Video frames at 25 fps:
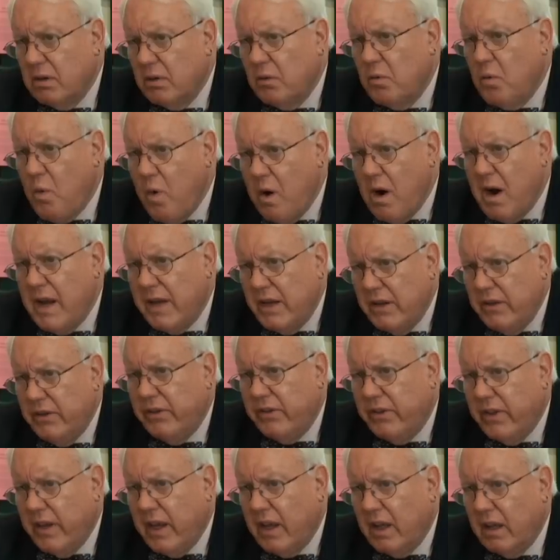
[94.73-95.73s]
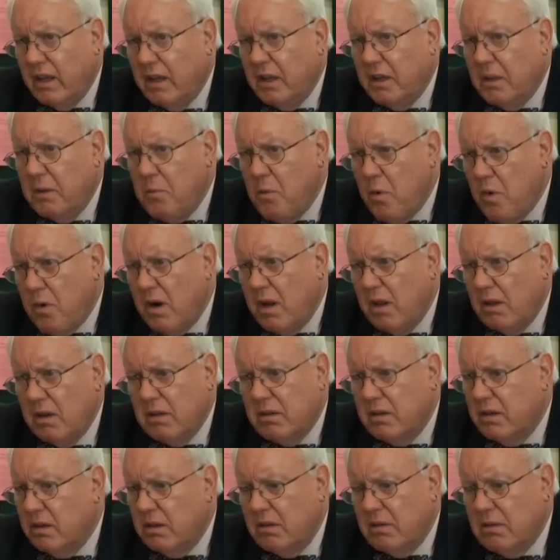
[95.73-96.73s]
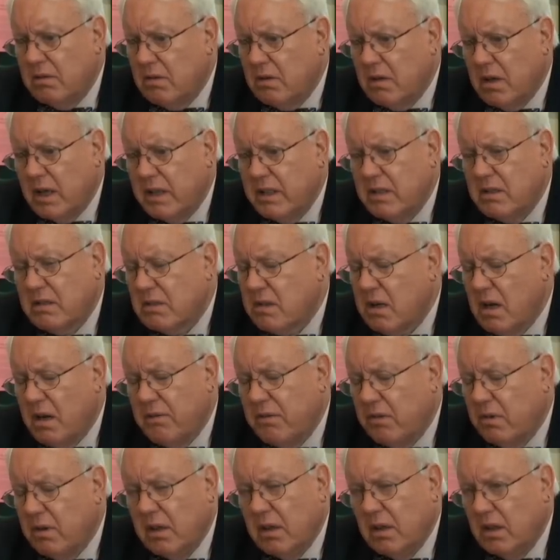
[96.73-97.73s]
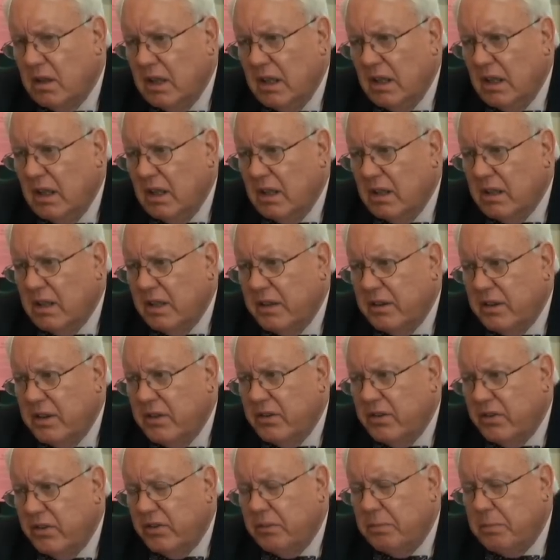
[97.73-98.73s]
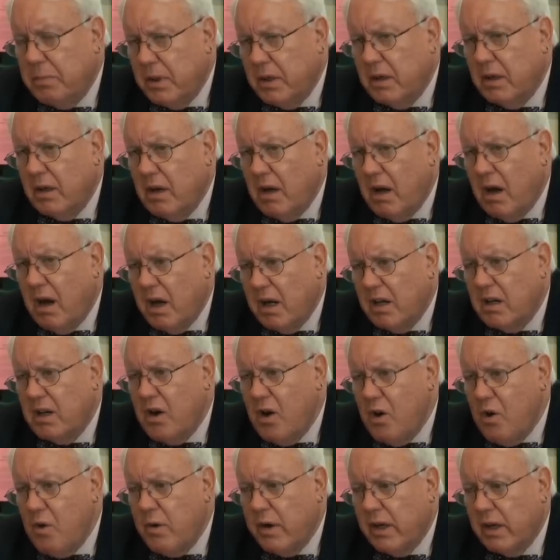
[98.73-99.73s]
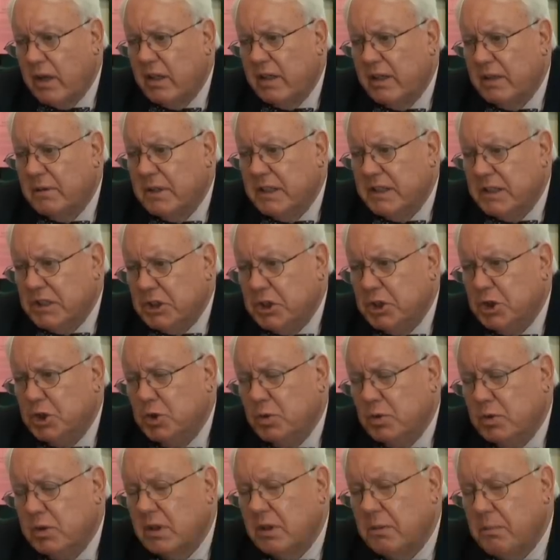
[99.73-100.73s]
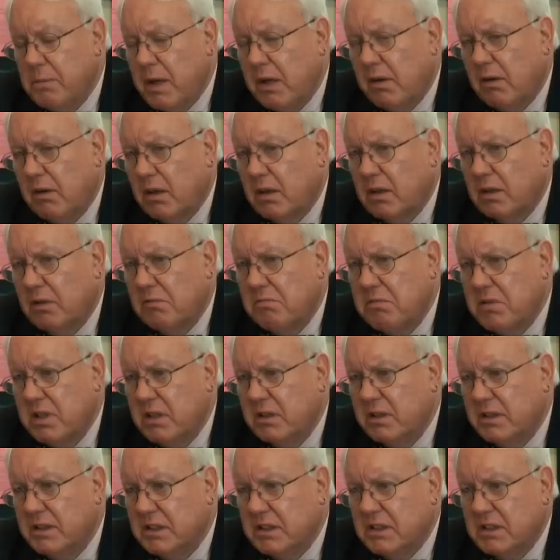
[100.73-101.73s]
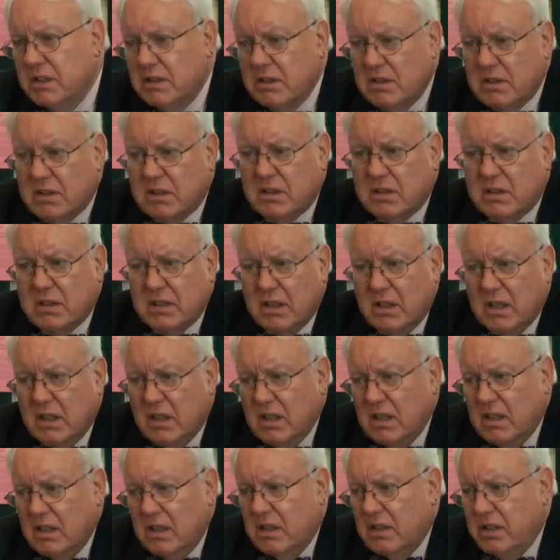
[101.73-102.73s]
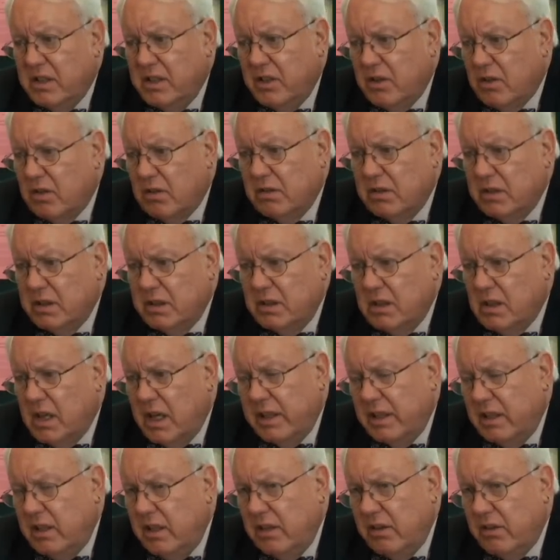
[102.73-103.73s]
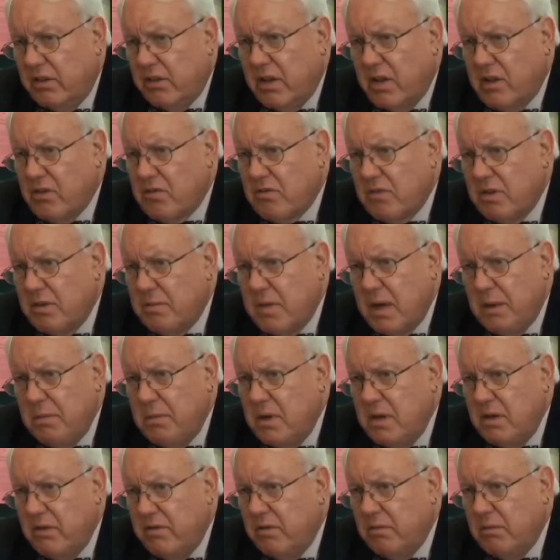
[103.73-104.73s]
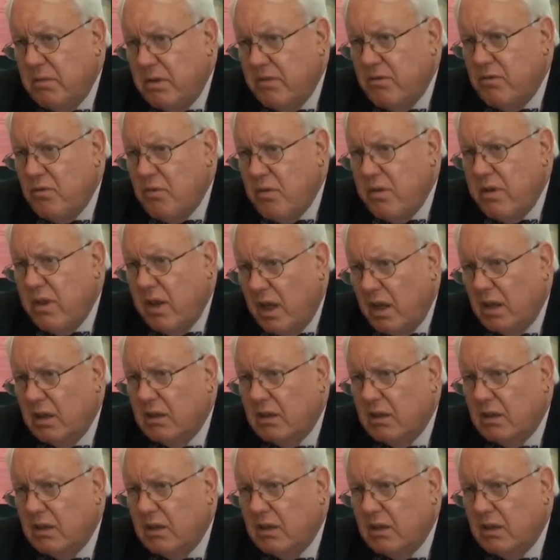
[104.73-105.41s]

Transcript: And why is that? And then the more I looked into it, I discovered that this has been an ongoing issue in America really since the early 19th century, maybe even before then.